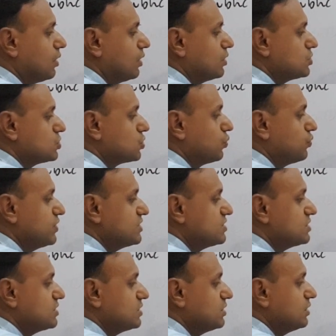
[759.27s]
So we
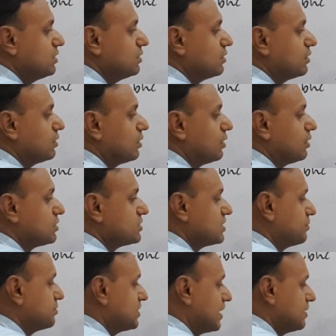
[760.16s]
see
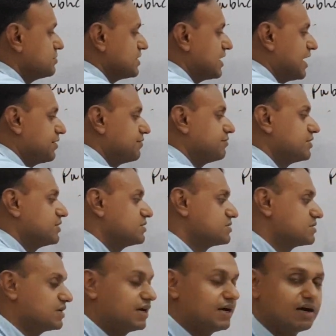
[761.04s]
sometimes
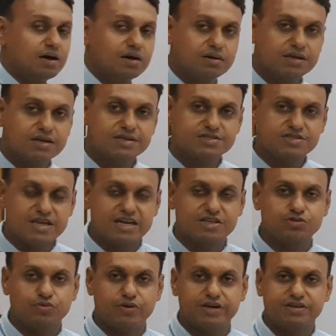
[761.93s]
adverts are
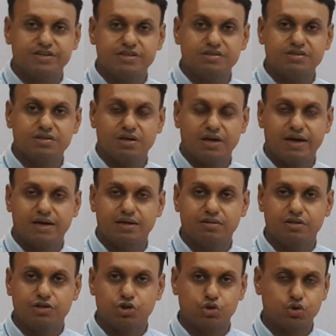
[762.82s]
exaggerated, and
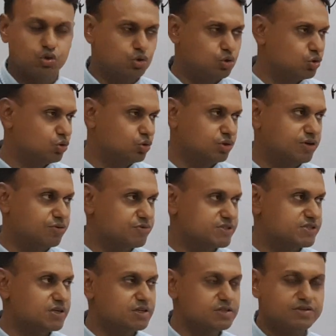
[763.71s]
they show the
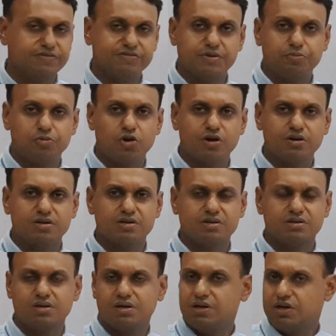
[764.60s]
results of the product,